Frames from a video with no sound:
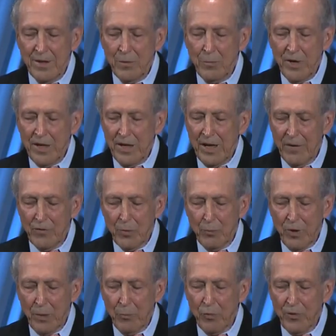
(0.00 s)
many have the
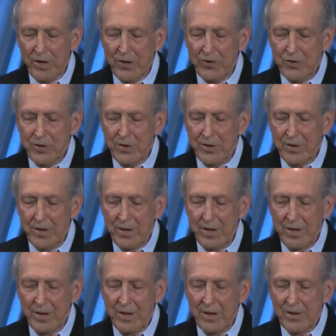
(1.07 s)
preparation,
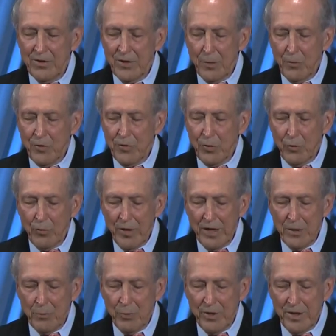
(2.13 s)
some are at the
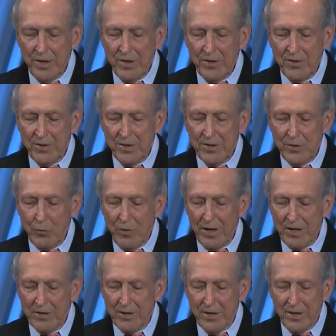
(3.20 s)
right place at the
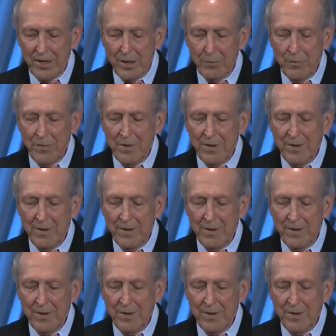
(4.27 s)
right time,